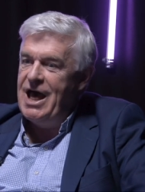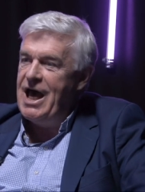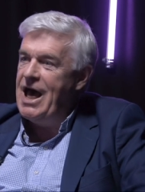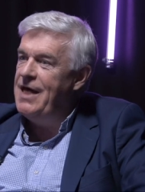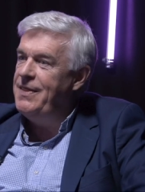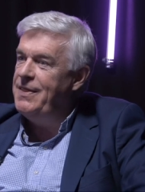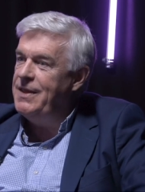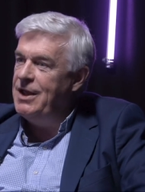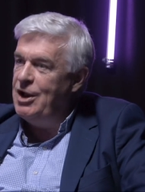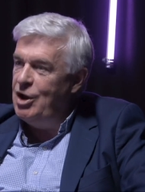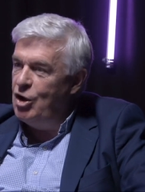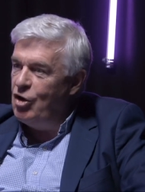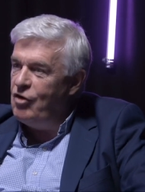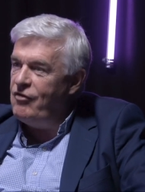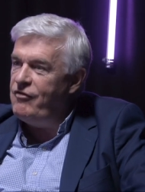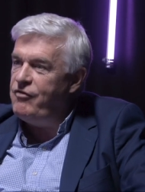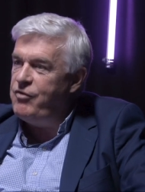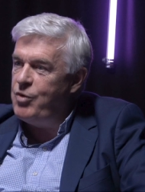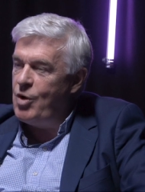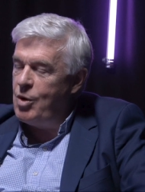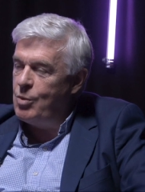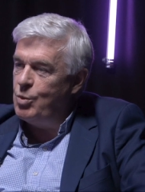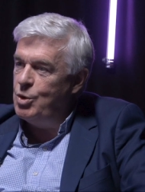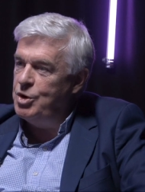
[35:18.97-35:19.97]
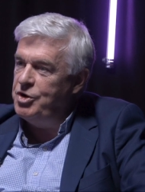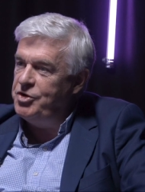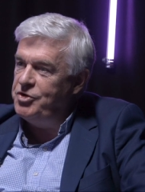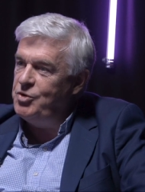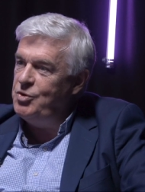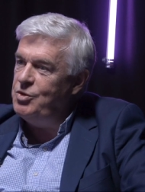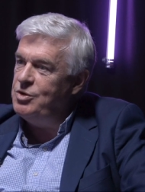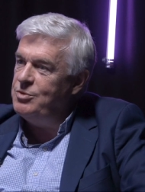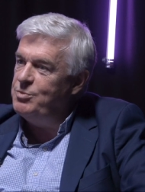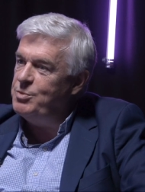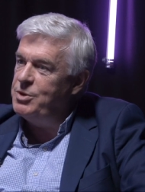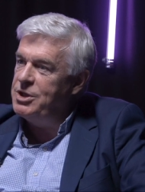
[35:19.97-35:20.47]
and they love what we're
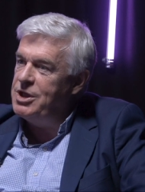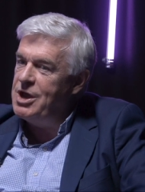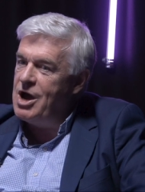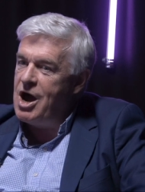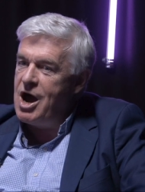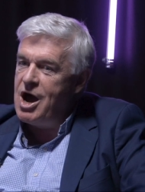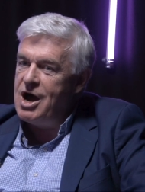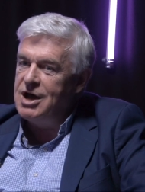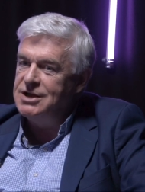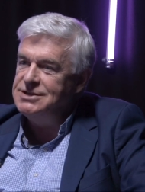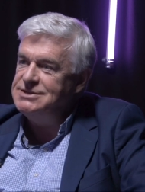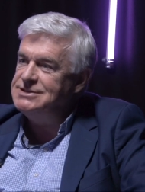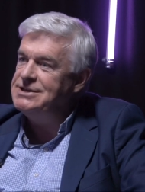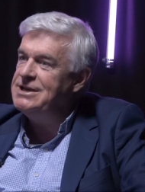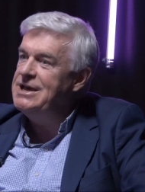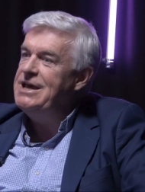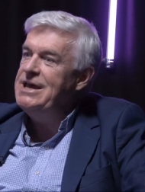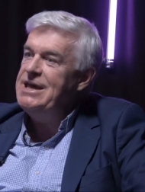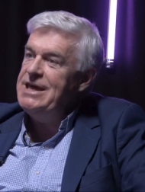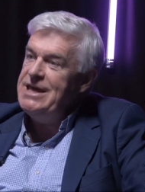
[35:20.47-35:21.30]
doing because